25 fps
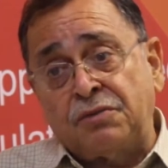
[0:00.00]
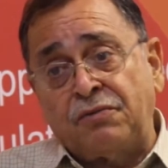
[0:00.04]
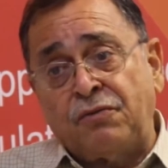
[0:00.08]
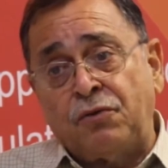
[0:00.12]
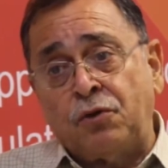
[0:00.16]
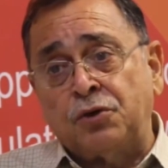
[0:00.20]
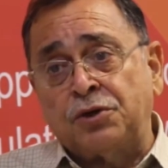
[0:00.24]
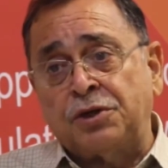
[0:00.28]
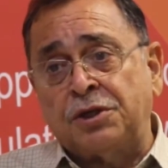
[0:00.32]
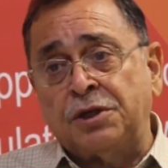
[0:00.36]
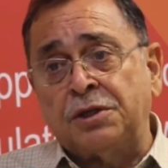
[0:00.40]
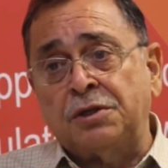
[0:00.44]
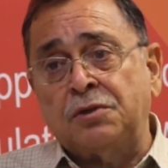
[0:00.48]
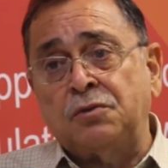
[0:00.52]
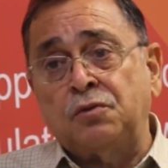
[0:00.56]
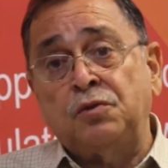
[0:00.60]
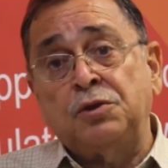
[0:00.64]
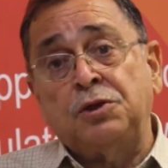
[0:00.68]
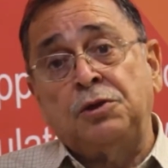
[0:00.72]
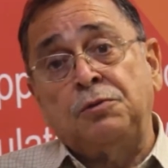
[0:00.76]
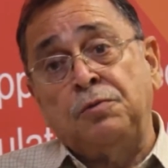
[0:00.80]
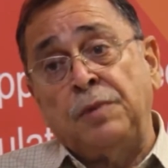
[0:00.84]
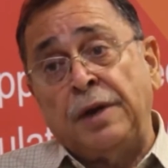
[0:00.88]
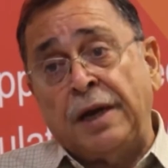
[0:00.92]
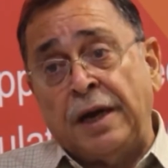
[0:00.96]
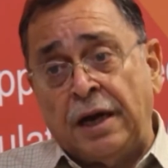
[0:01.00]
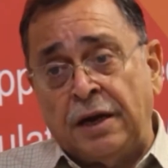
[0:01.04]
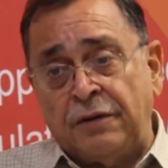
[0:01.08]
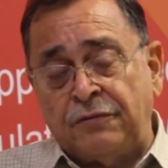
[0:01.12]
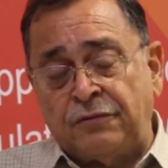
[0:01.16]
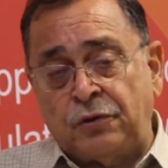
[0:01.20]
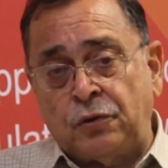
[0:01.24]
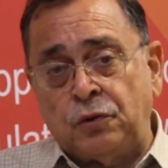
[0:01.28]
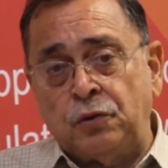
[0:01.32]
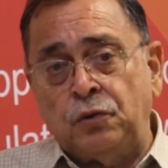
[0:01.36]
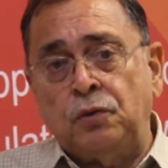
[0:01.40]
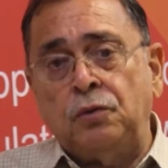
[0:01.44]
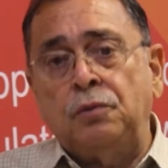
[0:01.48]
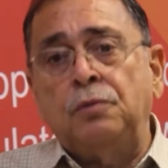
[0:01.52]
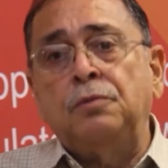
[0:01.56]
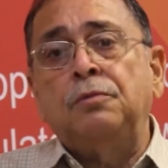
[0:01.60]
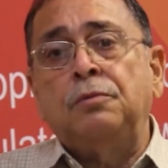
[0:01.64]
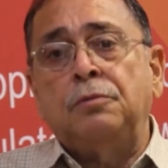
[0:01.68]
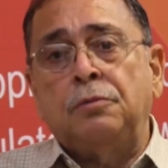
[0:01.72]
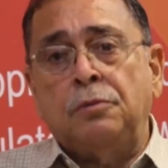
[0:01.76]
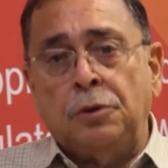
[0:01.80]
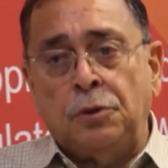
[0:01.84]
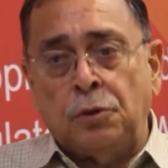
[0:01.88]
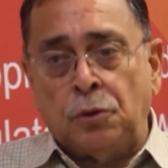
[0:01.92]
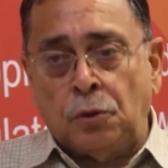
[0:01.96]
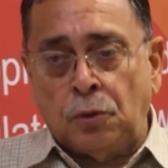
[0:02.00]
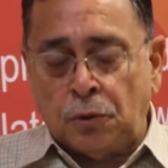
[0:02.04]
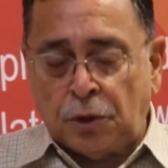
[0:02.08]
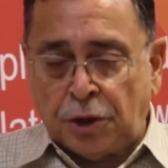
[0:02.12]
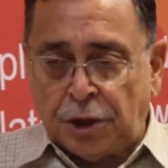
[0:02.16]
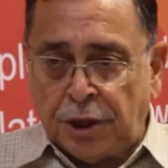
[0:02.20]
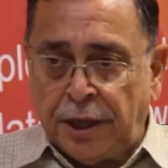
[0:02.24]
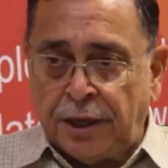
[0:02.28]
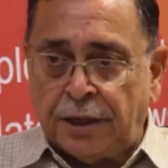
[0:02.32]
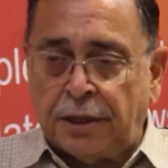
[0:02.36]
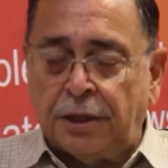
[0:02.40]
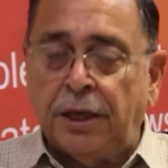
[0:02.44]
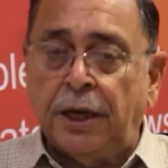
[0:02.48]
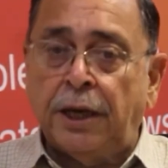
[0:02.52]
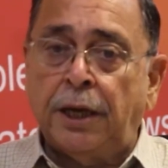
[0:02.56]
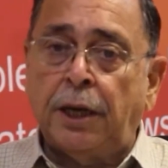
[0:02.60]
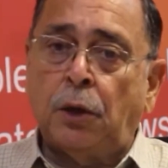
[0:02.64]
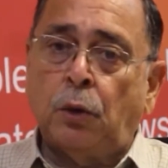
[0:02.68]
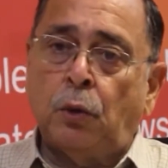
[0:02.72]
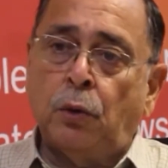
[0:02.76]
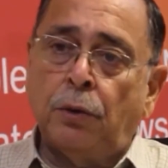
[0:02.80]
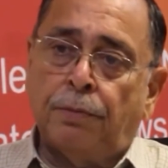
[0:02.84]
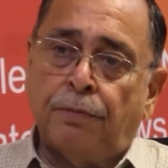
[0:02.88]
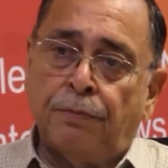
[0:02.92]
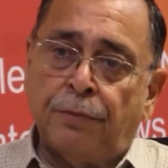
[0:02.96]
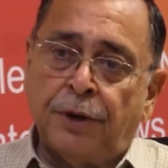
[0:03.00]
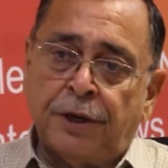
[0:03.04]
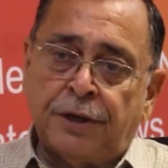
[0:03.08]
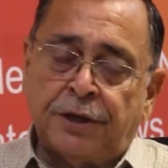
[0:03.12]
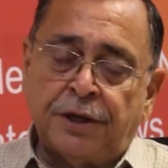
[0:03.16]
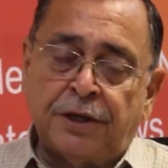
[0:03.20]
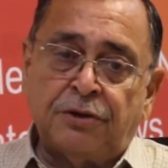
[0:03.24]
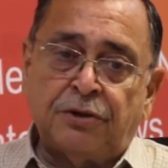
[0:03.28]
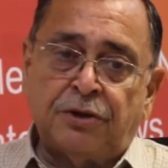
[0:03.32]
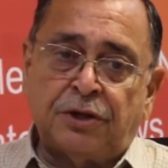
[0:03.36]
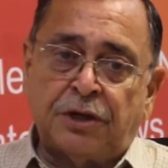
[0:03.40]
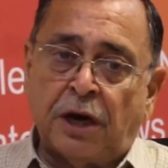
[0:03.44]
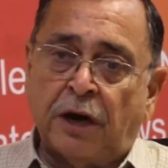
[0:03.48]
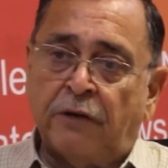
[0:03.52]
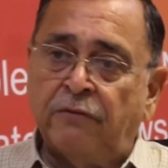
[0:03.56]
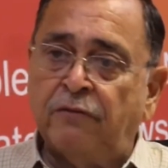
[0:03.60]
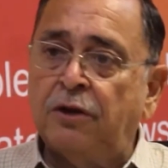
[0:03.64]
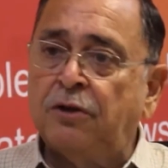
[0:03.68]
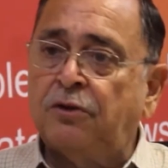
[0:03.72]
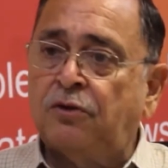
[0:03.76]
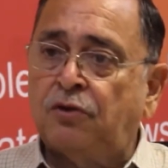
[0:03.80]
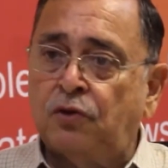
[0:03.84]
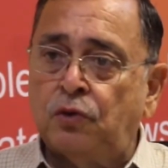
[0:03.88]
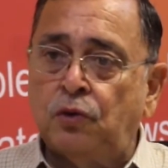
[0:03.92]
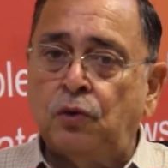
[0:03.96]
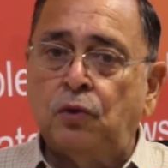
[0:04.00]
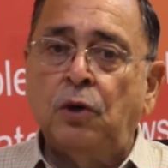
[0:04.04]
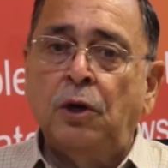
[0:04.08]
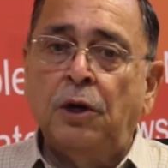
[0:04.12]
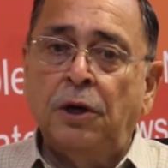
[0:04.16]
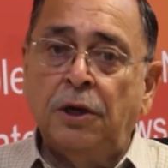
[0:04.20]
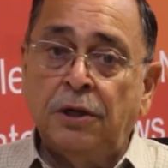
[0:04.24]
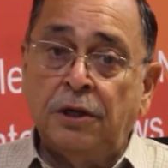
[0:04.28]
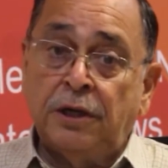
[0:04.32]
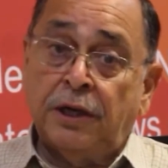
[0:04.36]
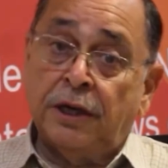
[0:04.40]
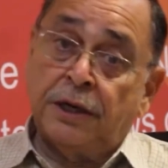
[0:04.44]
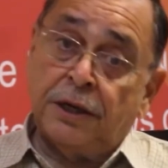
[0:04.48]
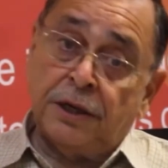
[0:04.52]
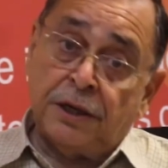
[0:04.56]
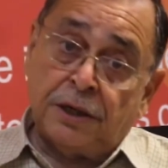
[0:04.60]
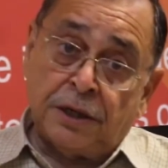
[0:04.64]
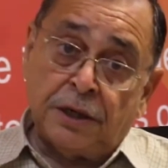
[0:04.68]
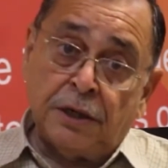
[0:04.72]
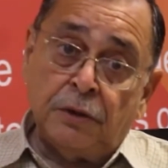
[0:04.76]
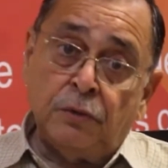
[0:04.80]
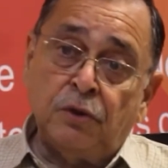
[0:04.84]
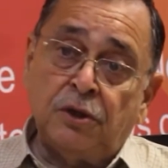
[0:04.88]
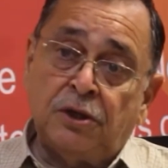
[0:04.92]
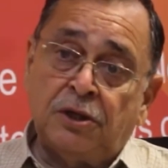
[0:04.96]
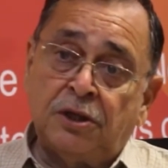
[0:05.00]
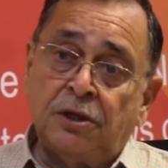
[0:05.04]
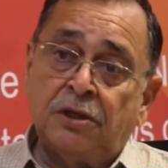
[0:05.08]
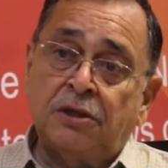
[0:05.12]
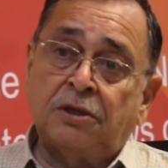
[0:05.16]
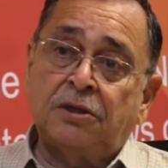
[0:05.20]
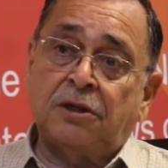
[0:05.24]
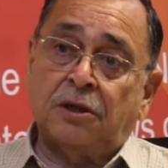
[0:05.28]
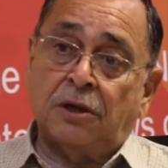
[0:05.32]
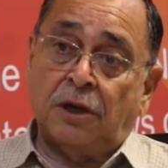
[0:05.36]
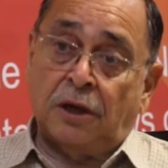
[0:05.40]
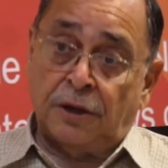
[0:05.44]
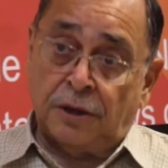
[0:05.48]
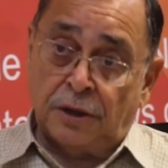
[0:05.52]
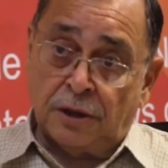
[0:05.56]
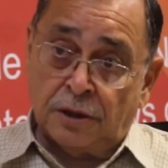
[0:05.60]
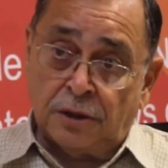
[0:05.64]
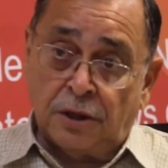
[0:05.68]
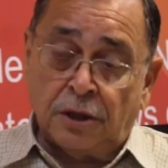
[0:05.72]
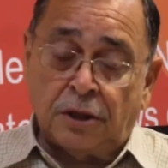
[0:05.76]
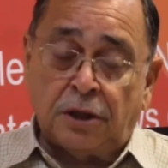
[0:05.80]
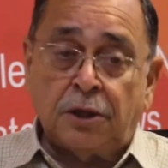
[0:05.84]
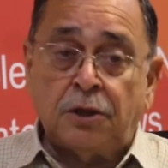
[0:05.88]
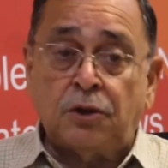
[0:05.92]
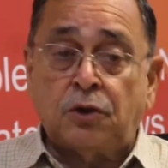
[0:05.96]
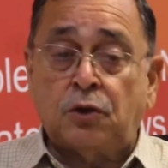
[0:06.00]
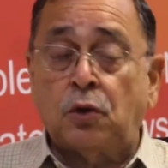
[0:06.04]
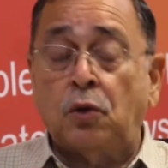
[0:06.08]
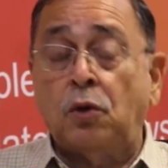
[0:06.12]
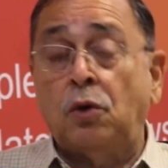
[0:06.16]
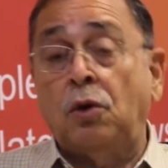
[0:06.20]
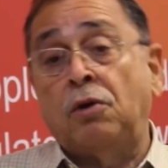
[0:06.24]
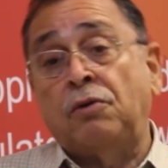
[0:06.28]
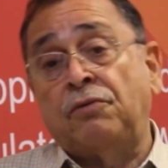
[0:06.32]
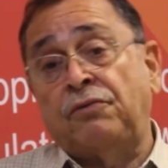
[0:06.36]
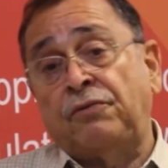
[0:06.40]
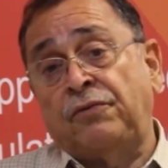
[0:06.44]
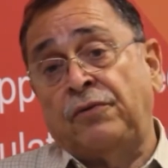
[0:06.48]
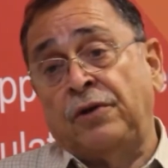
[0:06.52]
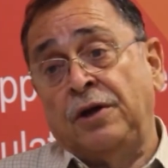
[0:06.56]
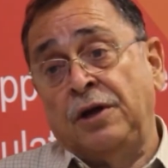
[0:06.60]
forces, which may have to take their equipment and travel through territory which is under the control of